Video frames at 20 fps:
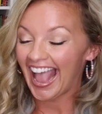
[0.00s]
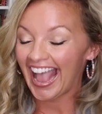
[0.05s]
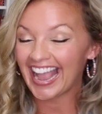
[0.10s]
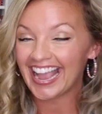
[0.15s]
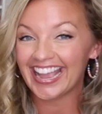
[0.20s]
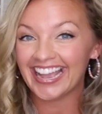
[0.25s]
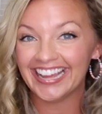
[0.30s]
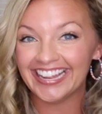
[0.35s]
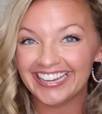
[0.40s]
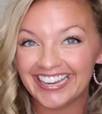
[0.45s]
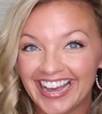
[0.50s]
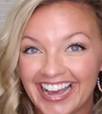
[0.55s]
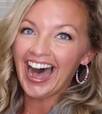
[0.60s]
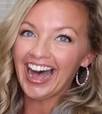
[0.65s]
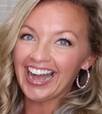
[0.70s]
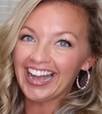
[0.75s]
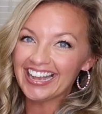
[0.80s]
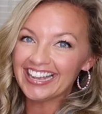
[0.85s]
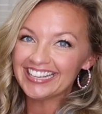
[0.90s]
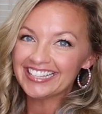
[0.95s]
and
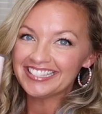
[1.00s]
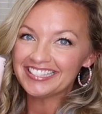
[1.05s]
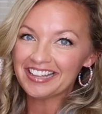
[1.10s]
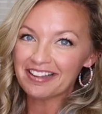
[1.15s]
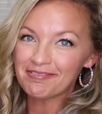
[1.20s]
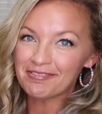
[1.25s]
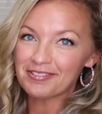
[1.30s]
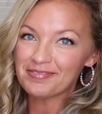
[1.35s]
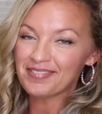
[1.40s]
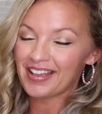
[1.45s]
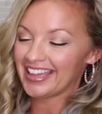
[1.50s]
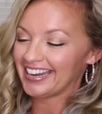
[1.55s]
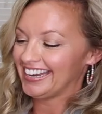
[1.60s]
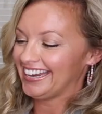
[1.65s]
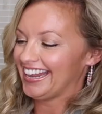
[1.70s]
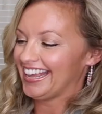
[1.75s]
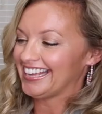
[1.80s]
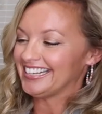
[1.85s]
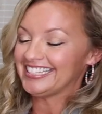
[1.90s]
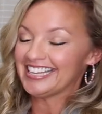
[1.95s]
I
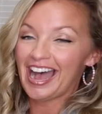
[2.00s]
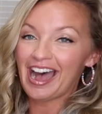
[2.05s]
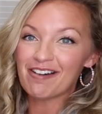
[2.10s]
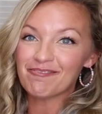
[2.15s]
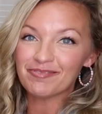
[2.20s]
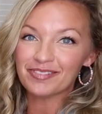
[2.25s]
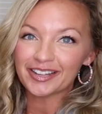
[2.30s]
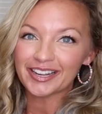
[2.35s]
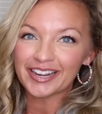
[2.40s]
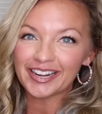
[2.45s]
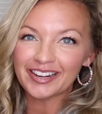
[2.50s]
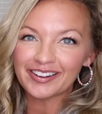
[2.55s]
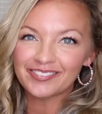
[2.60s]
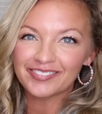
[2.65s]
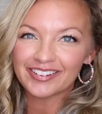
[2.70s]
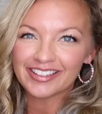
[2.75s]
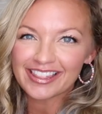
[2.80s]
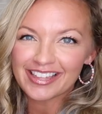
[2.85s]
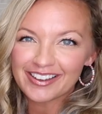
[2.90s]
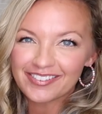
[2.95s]
sublimated a tumbler
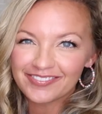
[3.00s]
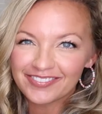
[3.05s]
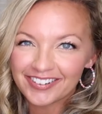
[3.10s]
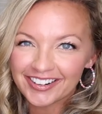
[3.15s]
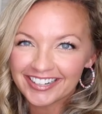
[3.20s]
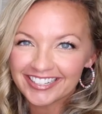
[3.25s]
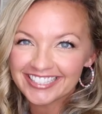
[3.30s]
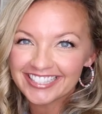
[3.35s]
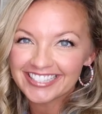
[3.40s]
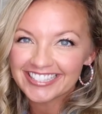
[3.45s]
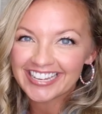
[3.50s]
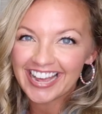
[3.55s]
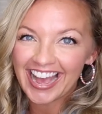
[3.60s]
for the first